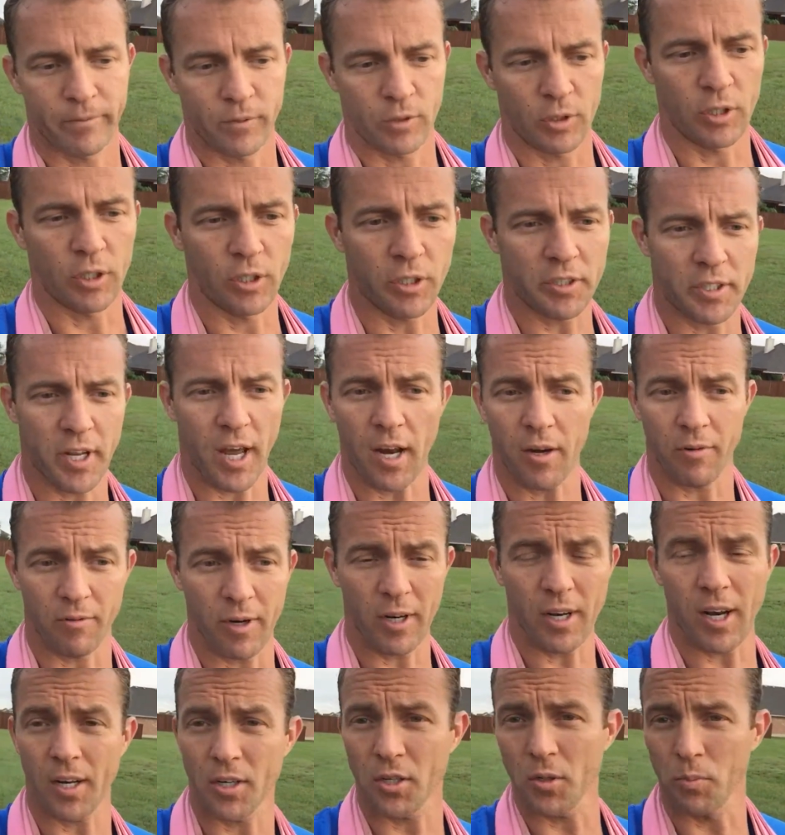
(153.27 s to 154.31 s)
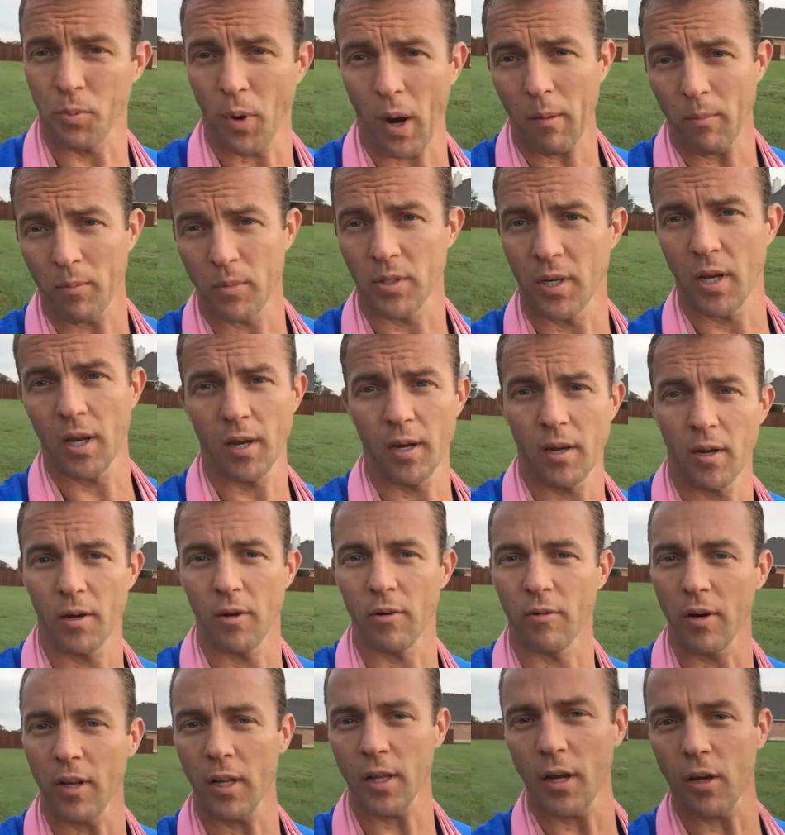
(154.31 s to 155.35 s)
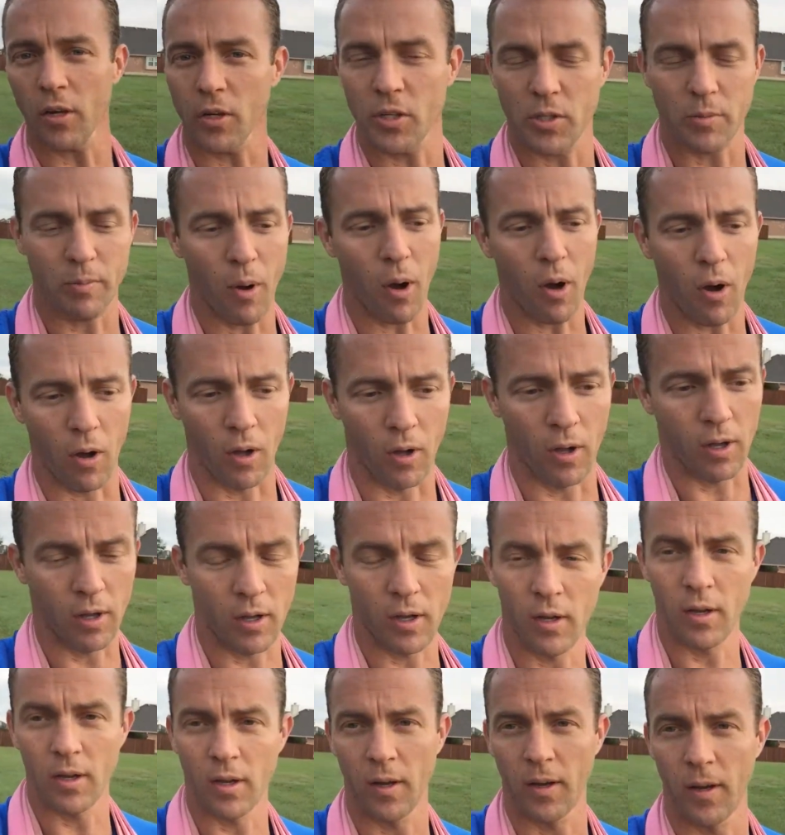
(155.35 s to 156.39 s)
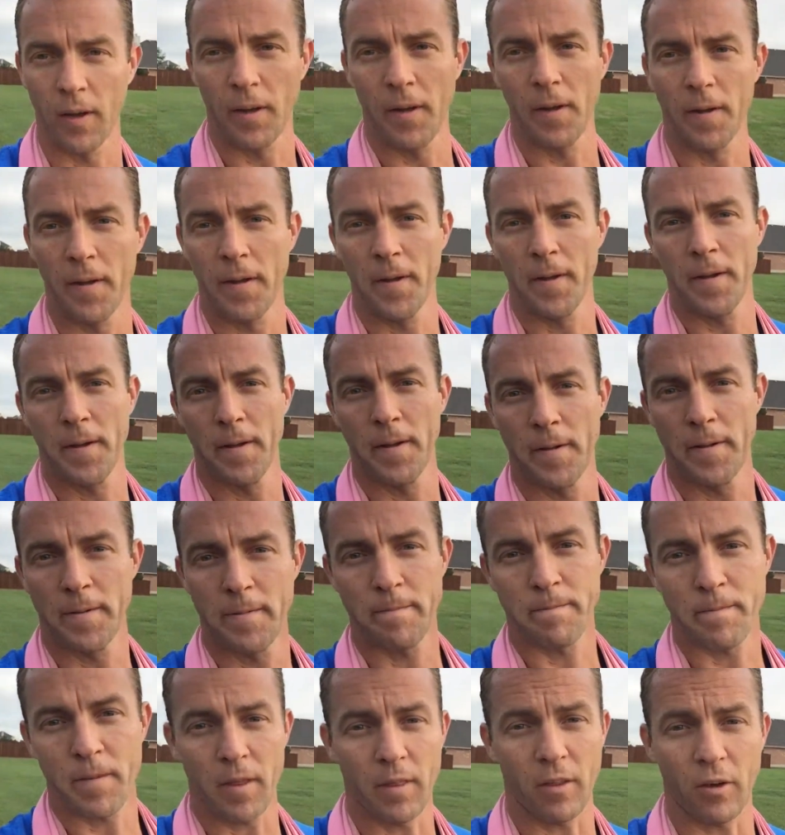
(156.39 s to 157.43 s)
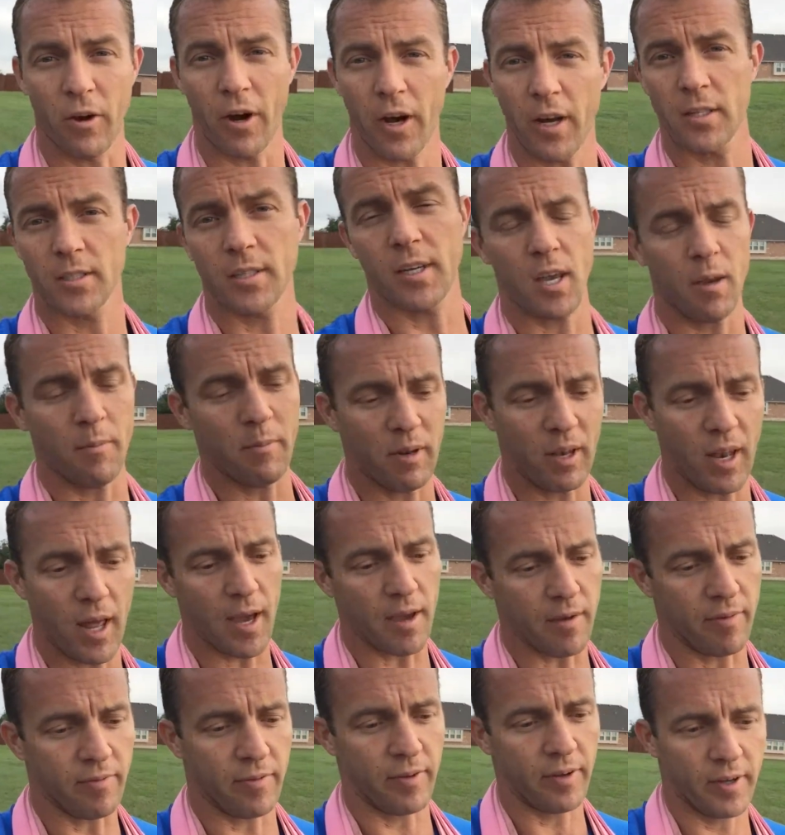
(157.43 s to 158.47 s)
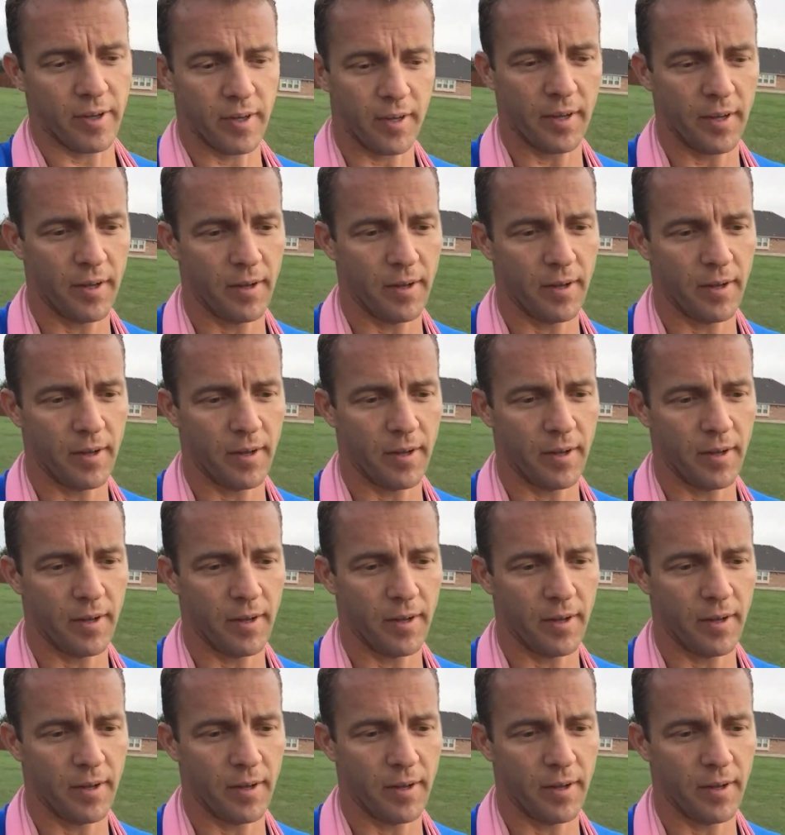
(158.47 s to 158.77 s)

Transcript: you can look down and realize your problems really are small. In the grand scheme of life,